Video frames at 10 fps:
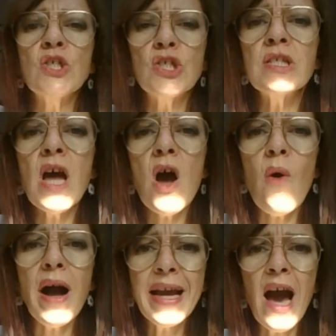So
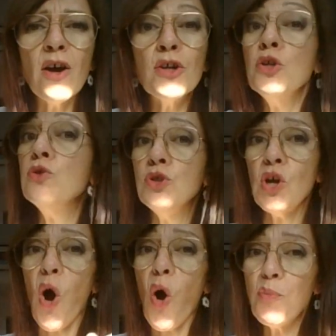now I count on you
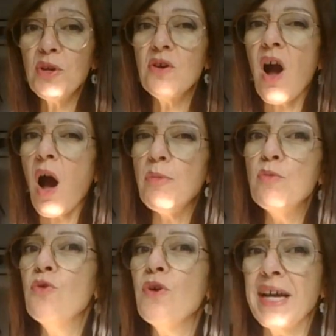to open your
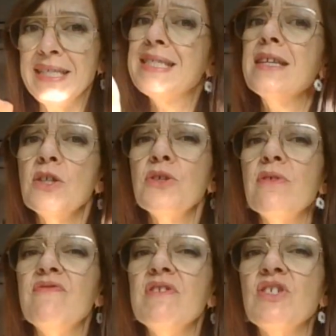copybook and start your
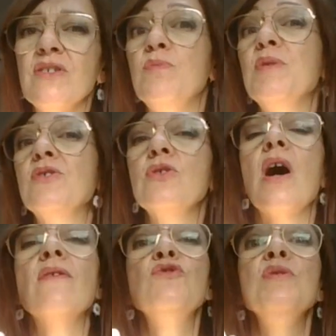revisions because you
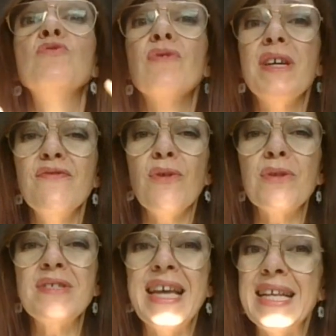have to be ready for
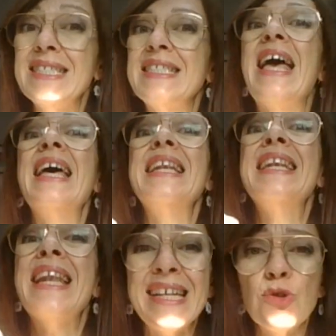the test.
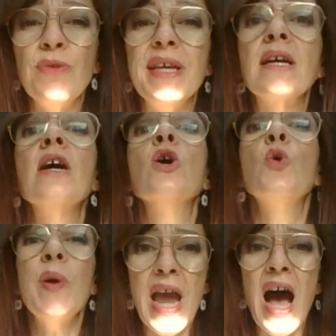And next week
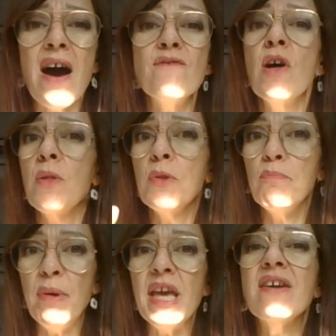we have the
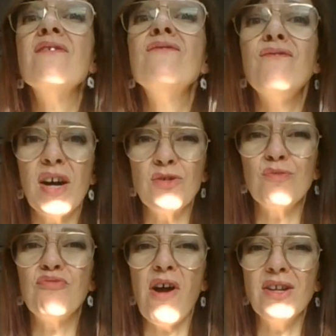big
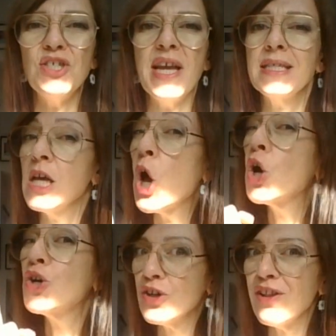final project.
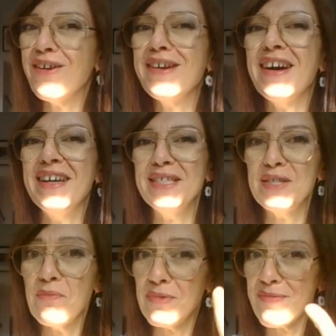Good luck,
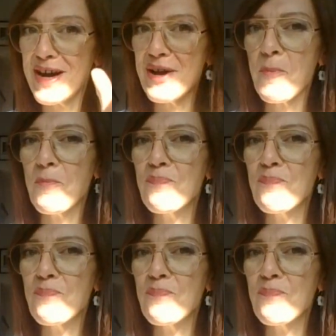guys. Bye-bye.